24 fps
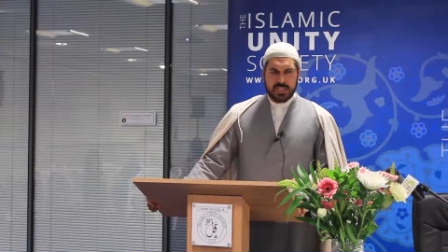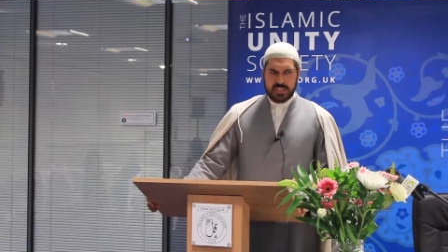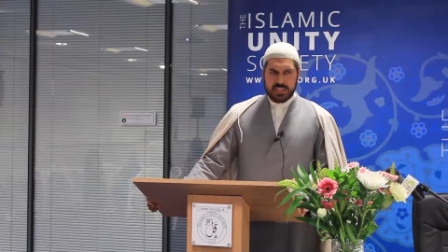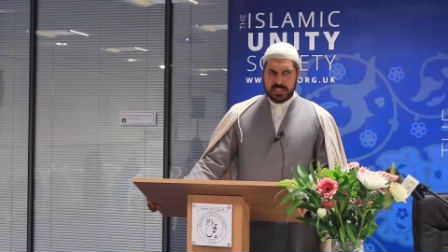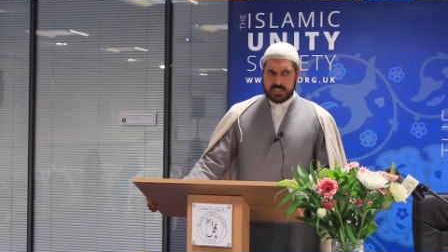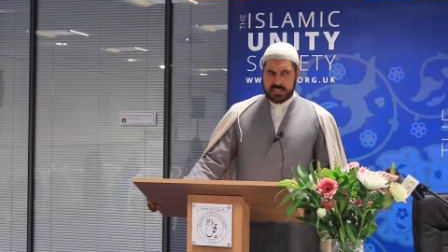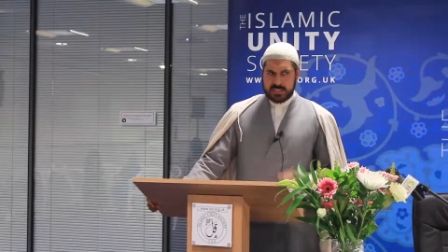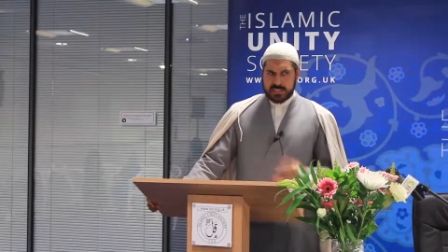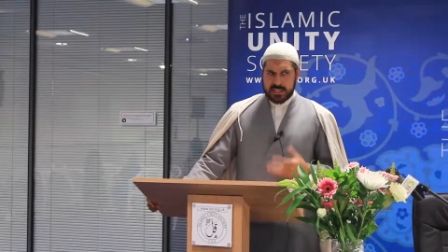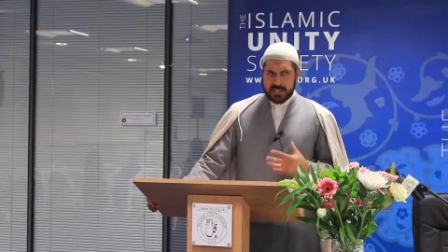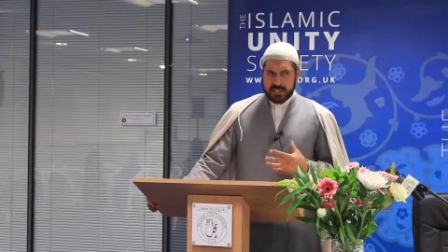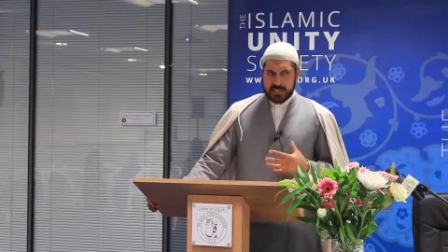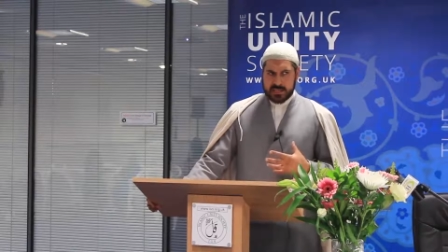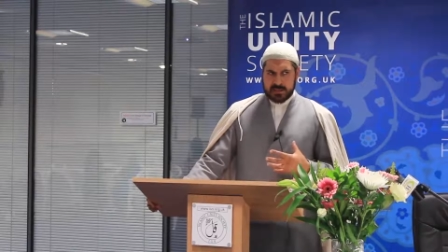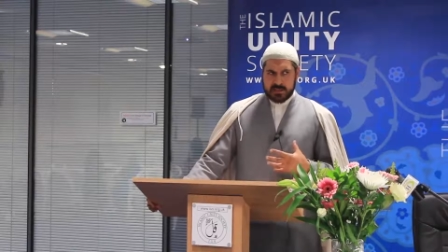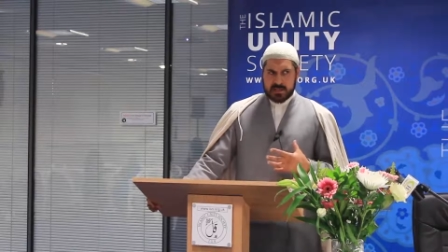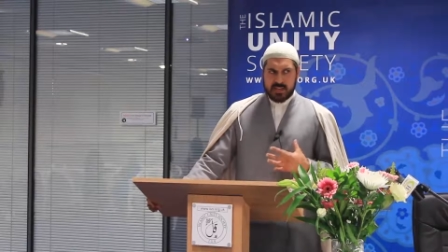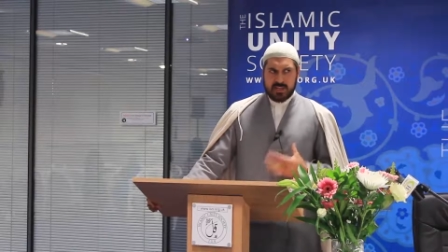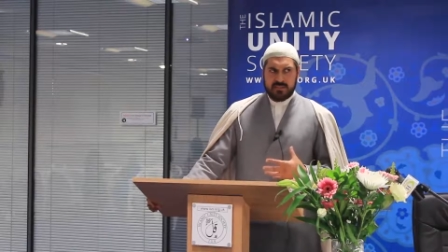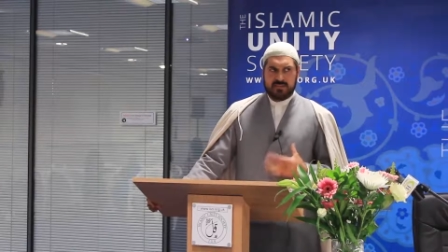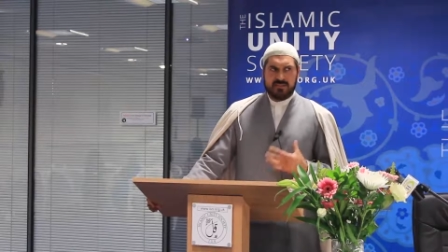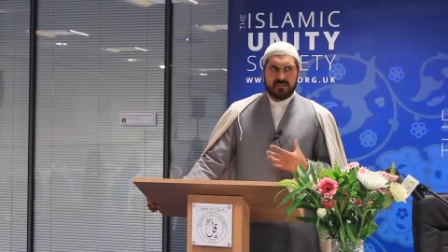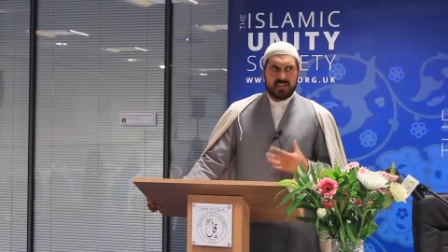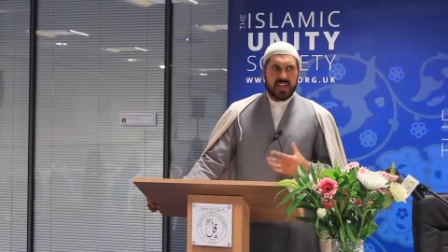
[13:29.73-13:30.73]
Because they
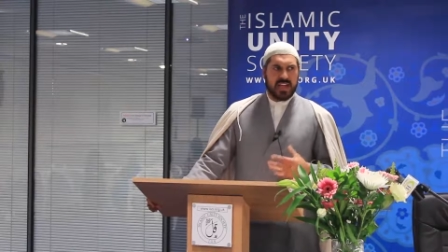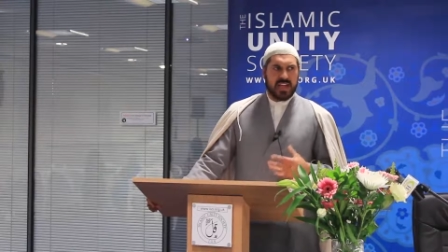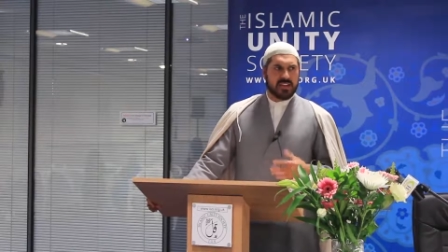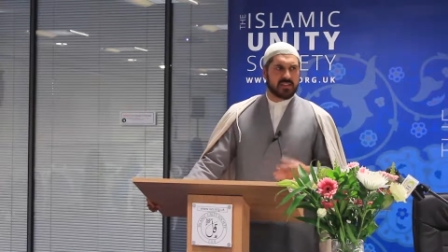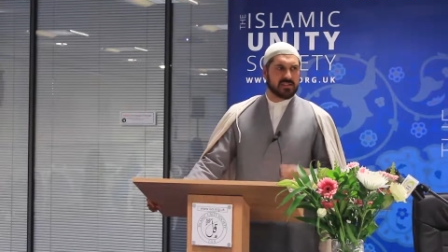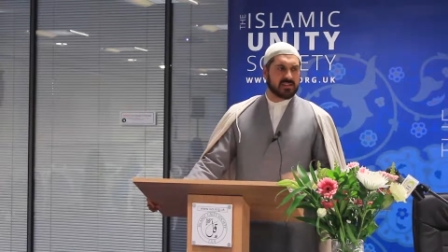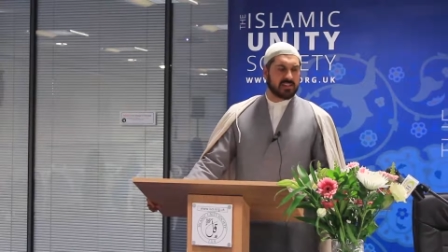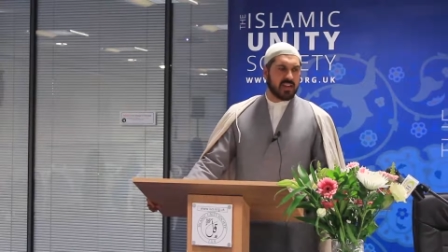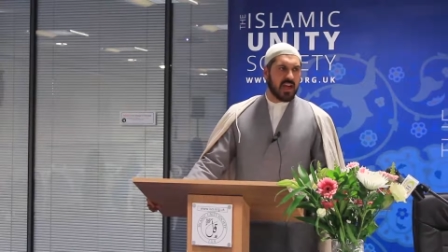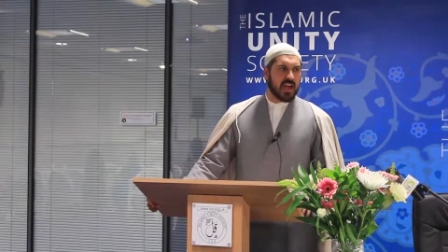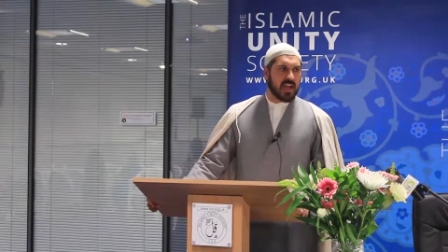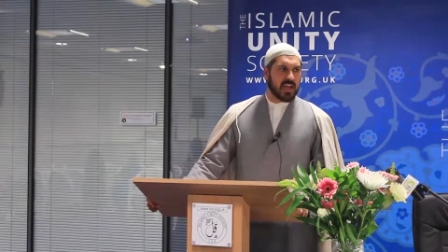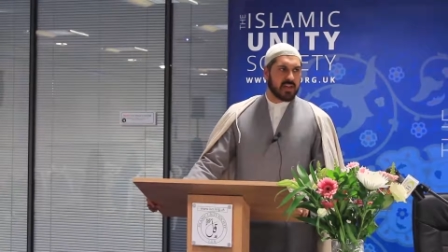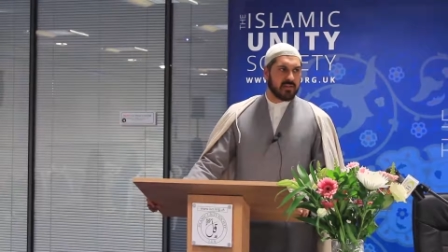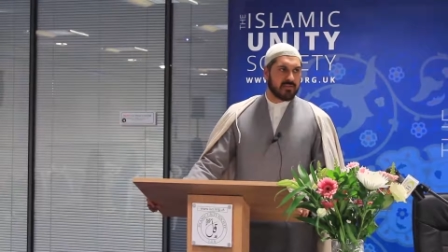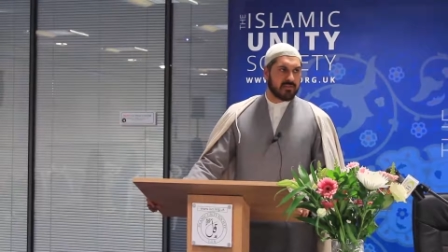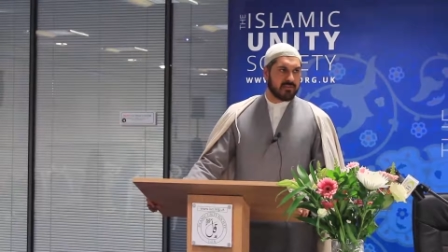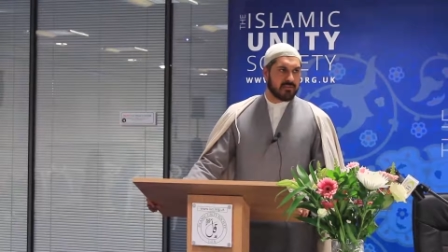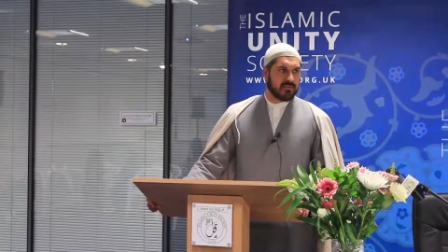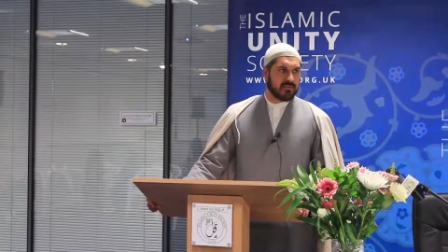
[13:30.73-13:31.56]
didn't live that life.